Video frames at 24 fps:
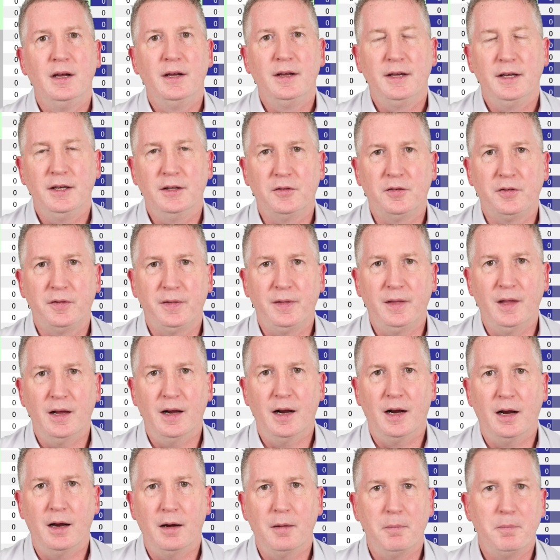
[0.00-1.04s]
It's
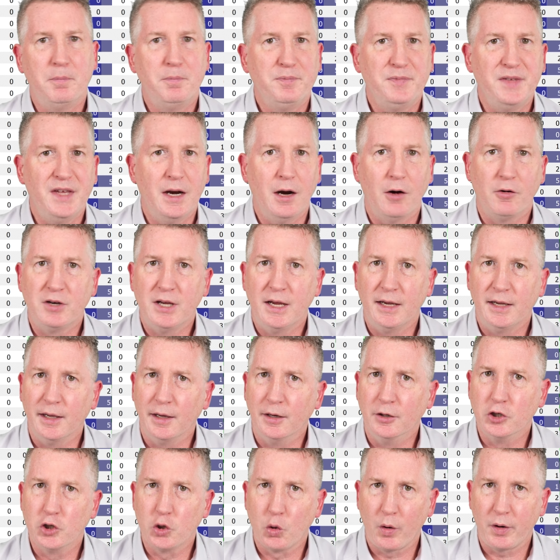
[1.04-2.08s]
taking a
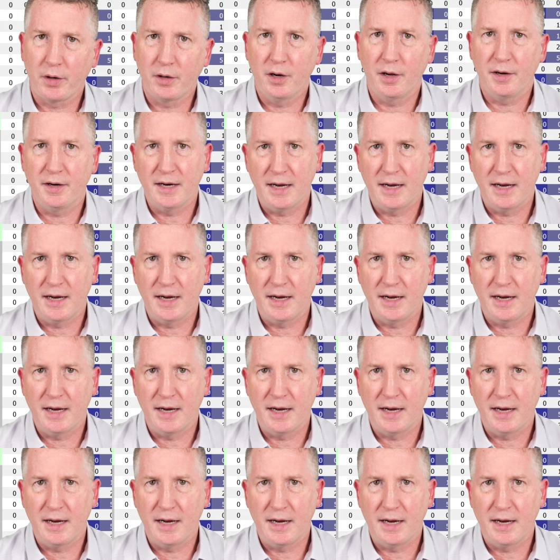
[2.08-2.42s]
shortcut